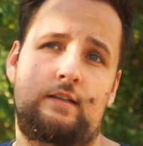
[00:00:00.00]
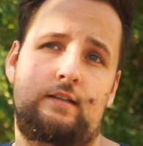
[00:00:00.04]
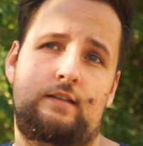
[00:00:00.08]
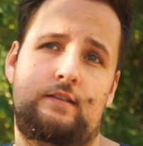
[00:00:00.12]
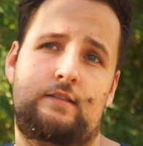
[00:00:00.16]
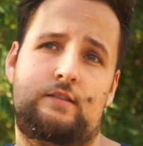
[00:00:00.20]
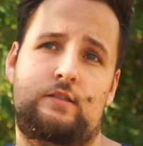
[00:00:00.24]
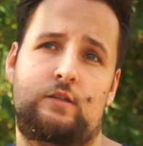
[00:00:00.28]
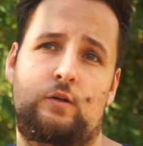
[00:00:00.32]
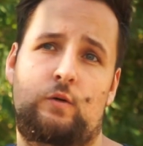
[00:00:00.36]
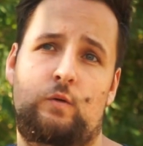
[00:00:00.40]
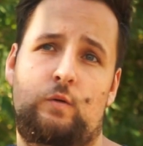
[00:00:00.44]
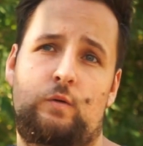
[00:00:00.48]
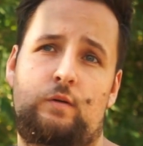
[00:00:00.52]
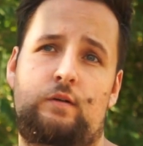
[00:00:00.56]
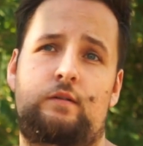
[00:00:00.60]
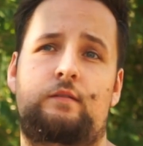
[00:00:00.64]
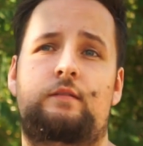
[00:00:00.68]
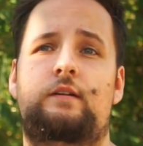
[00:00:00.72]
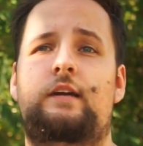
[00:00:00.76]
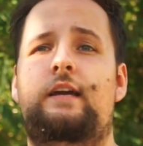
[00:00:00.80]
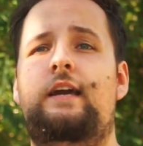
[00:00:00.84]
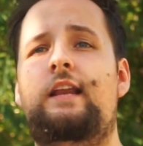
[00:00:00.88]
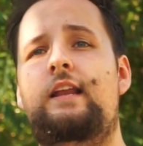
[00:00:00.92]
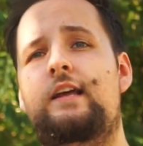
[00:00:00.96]
So
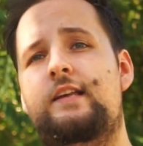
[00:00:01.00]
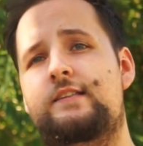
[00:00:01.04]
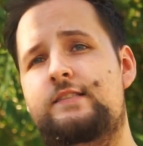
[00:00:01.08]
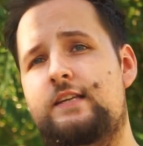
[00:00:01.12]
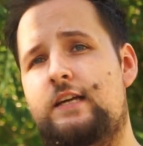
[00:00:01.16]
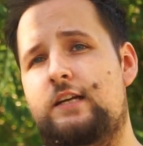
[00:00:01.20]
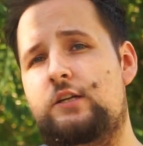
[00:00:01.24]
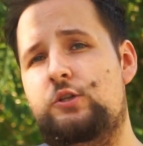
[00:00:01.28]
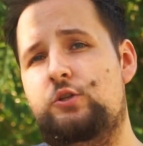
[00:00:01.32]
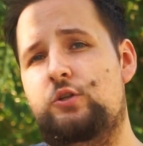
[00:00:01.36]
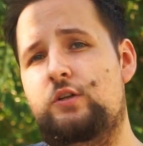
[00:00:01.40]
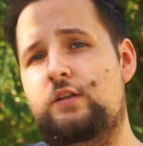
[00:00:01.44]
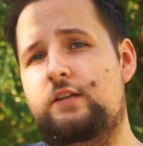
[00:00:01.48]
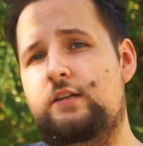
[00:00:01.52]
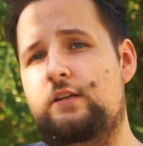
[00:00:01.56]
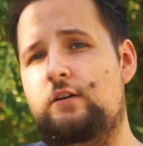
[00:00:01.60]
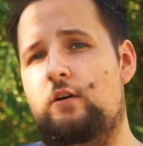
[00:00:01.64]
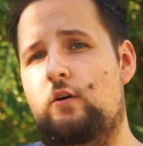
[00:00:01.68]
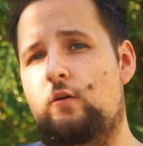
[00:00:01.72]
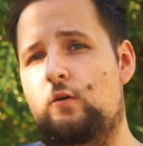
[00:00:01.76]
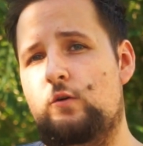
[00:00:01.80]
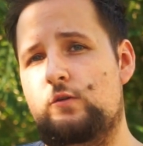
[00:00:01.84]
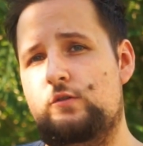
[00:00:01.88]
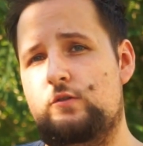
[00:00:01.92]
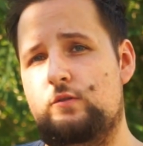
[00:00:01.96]
it is actually
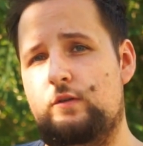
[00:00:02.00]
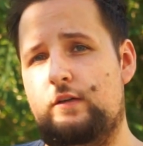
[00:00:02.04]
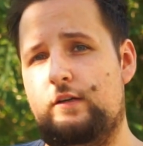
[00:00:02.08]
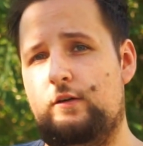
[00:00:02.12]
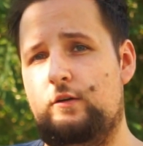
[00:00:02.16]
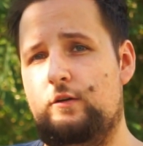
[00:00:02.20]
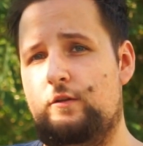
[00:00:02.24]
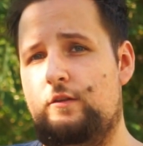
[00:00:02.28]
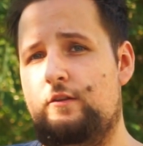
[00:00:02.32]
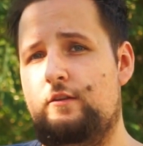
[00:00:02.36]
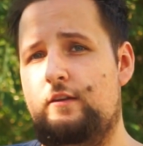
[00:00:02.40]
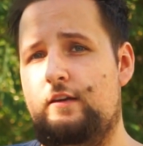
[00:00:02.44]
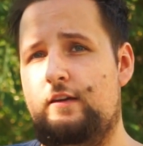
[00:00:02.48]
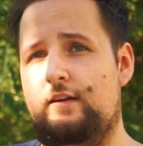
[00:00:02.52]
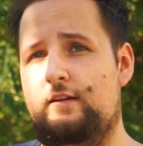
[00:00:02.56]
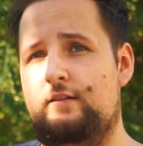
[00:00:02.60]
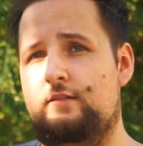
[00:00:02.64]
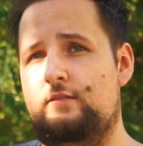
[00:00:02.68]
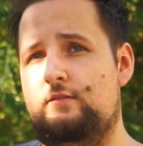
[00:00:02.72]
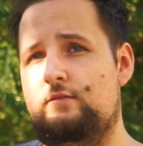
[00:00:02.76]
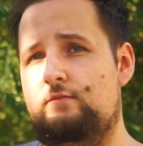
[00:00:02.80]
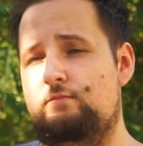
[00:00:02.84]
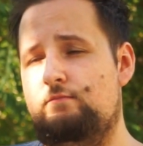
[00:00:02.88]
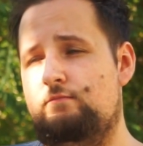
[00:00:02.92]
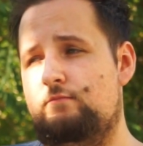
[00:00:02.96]
also a good thing
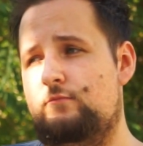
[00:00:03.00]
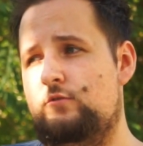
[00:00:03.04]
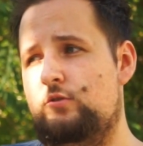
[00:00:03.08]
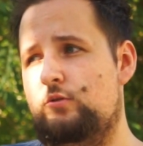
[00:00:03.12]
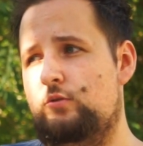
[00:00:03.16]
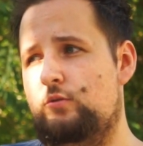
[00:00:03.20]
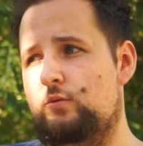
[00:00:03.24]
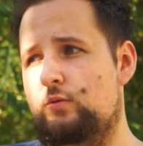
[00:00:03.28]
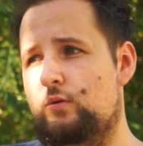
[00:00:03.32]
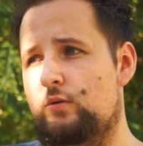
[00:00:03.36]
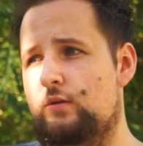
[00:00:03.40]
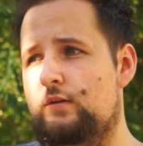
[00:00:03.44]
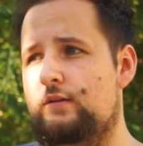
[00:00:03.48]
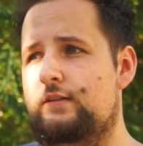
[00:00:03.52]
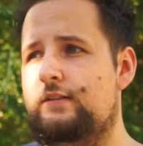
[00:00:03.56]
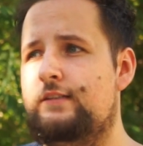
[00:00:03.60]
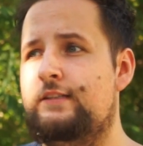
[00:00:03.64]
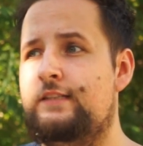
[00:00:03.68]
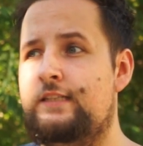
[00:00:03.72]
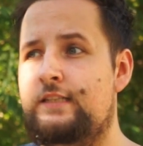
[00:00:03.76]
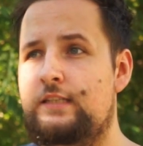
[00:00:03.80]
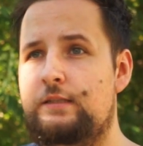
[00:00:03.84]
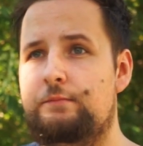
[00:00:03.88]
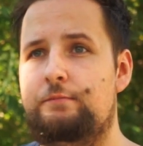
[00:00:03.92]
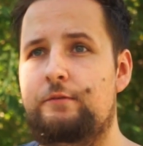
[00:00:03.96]
to
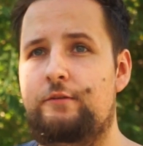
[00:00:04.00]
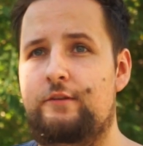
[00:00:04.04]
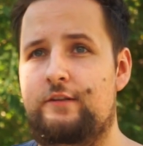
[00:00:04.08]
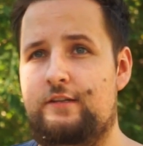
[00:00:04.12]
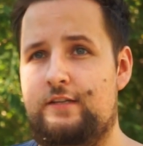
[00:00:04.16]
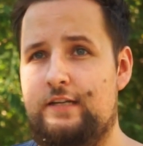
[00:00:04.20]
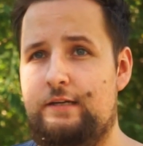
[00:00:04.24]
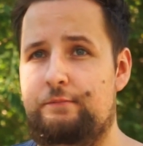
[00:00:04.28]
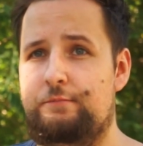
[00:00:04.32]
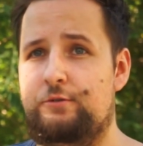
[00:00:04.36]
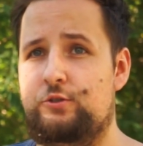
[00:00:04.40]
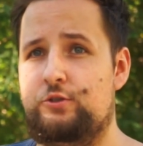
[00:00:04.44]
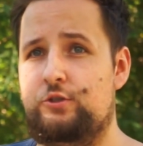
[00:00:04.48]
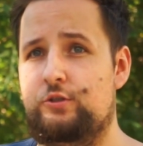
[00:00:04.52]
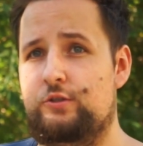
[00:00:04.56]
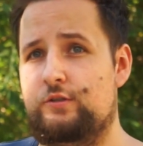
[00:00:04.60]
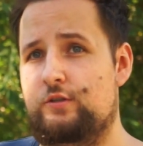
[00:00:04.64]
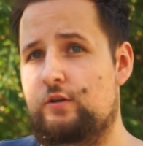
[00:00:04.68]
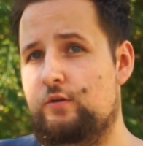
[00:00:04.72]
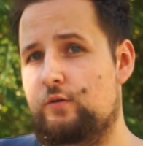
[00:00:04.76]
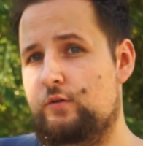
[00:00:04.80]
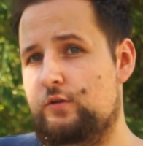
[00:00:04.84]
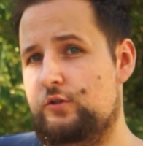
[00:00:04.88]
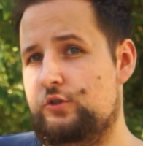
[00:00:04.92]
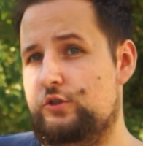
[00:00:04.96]
keep the temperatures
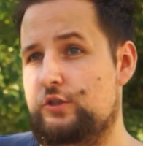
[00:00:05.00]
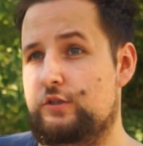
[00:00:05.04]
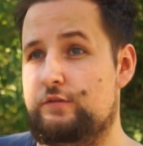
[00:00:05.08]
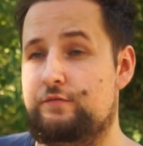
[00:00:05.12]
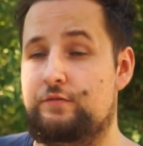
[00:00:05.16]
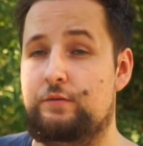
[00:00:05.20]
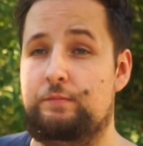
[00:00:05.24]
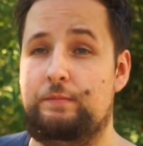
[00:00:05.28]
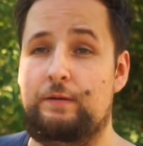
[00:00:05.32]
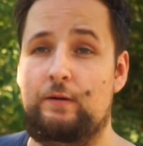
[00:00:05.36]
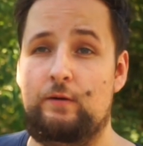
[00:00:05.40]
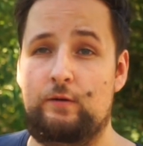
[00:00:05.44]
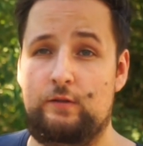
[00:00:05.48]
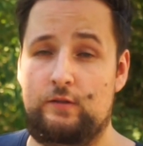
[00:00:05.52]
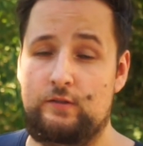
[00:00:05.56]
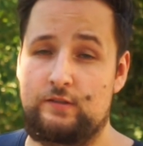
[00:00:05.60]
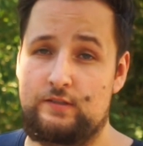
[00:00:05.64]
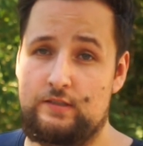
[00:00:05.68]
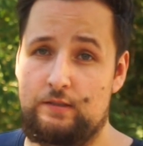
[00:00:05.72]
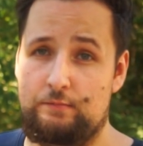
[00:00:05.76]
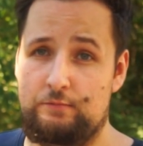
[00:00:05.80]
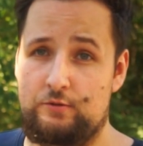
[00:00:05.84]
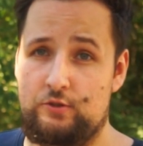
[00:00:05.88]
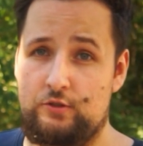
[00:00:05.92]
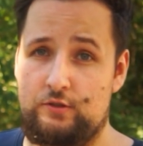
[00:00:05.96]
lower just for power
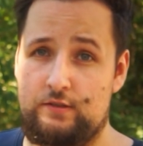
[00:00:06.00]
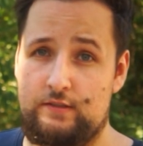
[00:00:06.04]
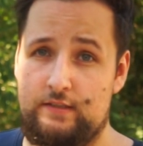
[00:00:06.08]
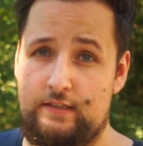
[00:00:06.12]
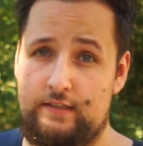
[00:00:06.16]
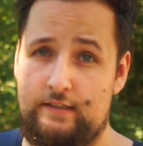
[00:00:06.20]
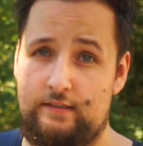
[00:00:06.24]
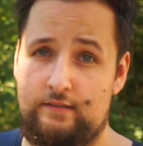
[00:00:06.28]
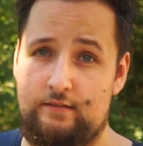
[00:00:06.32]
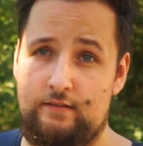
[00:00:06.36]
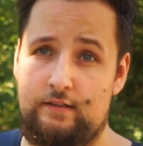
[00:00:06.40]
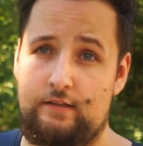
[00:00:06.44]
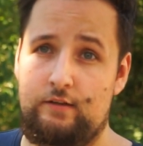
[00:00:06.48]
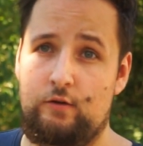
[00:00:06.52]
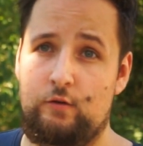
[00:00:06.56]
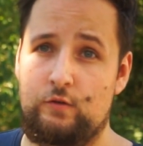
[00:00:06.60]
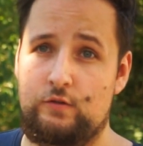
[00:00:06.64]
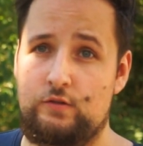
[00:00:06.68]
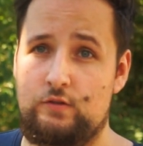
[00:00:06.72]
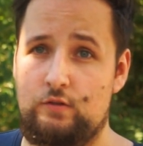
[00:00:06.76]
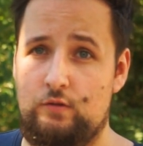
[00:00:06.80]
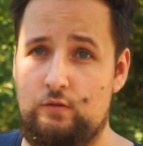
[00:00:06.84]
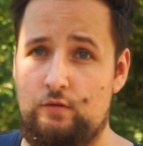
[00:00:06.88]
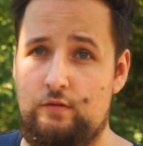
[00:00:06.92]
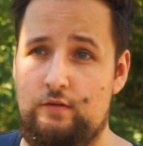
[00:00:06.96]
consumption's sake, and
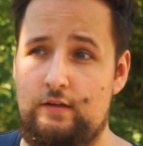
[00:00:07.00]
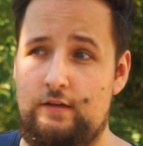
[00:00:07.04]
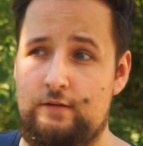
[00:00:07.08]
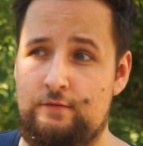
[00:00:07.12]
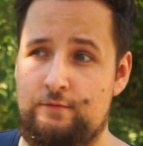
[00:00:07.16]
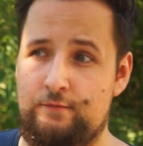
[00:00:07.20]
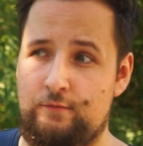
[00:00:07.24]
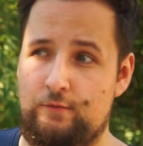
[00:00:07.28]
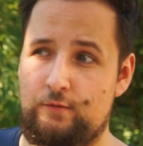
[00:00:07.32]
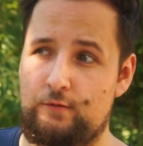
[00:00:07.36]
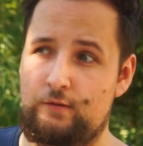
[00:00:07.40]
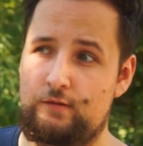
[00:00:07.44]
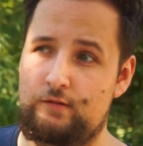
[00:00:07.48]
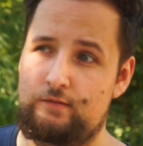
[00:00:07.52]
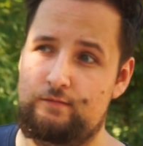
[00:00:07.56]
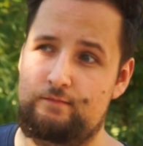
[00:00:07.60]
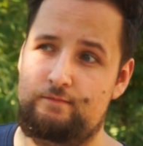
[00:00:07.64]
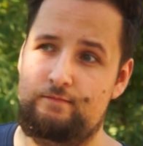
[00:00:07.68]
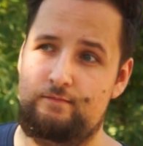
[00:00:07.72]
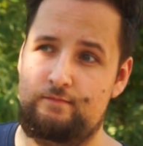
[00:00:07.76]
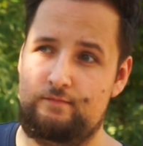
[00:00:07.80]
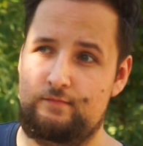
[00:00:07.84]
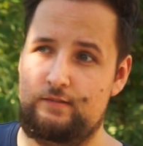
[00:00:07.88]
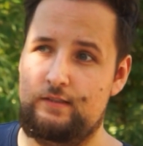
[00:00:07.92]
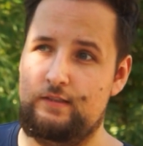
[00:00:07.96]
also therefore
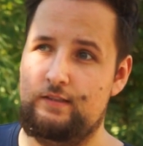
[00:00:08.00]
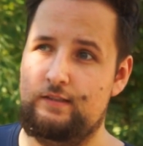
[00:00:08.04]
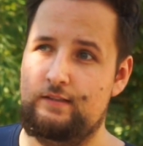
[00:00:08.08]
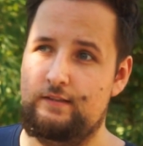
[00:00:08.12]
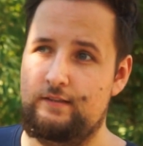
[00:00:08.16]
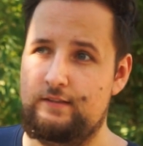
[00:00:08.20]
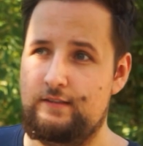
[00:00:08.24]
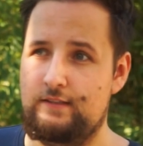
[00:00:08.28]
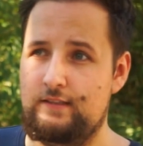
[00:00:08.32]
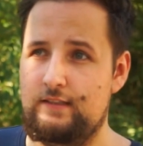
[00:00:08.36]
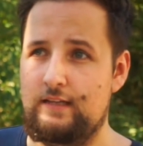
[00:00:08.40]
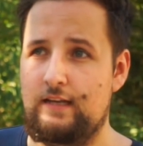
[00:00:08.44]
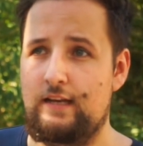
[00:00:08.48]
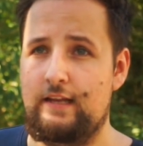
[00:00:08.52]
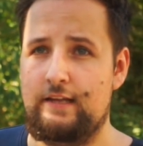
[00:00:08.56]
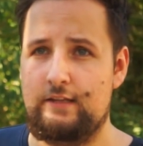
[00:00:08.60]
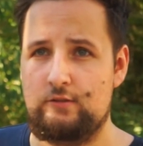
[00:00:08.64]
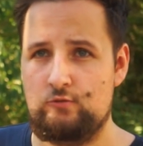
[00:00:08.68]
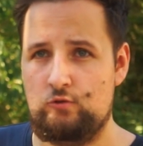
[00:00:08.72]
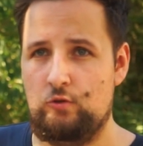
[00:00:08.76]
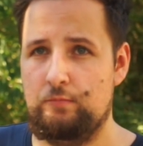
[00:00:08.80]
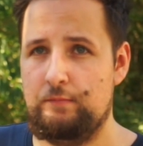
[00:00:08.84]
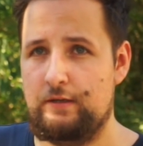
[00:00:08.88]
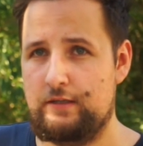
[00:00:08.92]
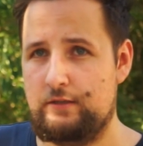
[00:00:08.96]
the
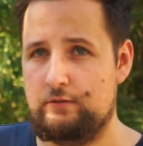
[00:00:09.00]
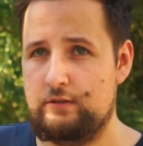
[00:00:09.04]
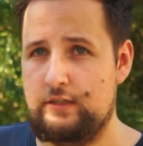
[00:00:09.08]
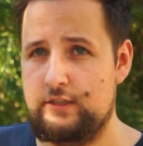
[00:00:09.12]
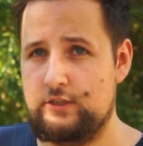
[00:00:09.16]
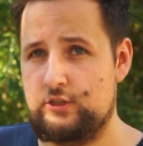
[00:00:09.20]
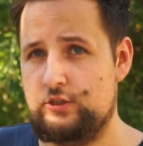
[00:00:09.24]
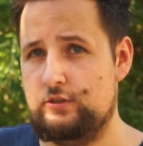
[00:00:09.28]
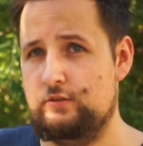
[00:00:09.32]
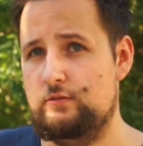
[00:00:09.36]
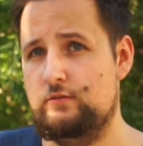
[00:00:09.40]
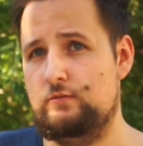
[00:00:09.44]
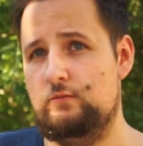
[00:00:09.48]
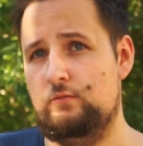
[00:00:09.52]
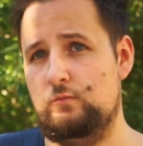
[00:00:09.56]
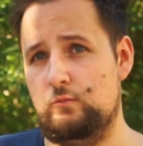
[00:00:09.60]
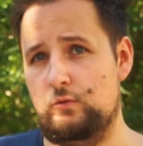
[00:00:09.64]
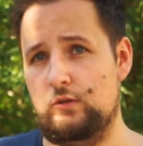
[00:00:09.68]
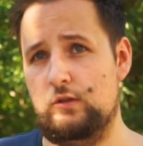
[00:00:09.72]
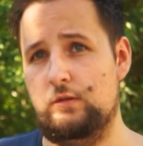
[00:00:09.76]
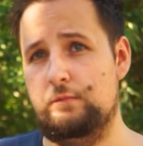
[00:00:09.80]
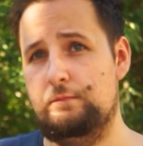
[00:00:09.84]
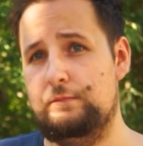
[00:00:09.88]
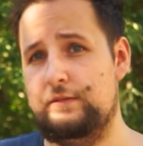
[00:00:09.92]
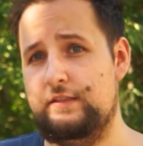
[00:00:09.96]
electromigration
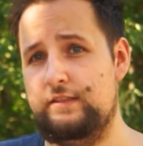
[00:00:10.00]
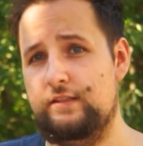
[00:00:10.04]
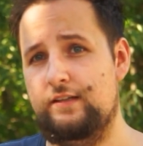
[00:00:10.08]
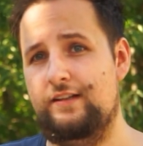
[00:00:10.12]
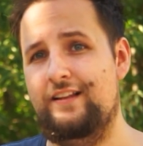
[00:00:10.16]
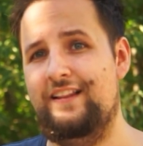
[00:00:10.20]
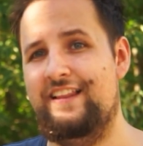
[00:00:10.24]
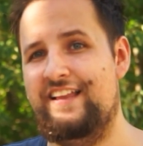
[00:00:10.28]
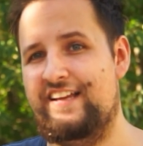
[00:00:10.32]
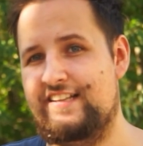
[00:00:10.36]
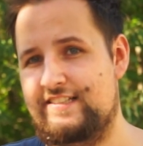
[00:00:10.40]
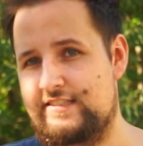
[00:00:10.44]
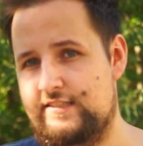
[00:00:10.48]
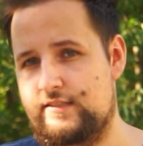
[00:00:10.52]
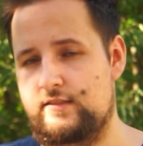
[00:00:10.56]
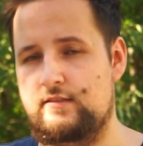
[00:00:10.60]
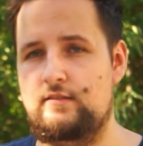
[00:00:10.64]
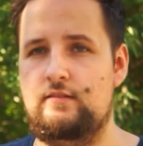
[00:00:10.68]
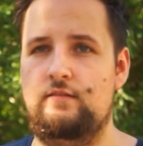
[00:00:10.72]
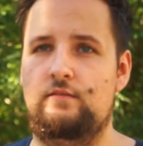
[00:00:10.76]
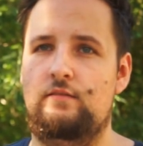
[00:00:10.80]
will be less.